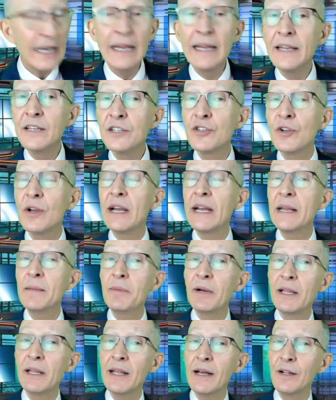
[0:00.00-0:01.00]
is there
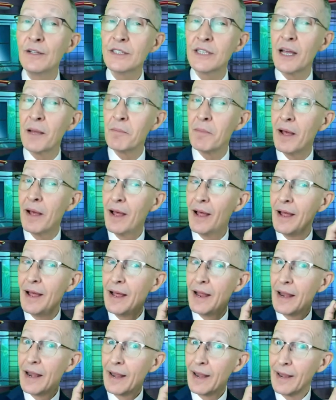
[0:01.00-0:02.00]
anybody else I'm
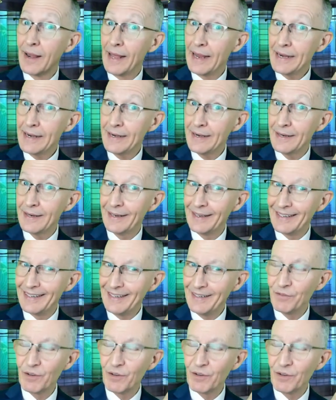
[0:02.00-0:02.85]
likely,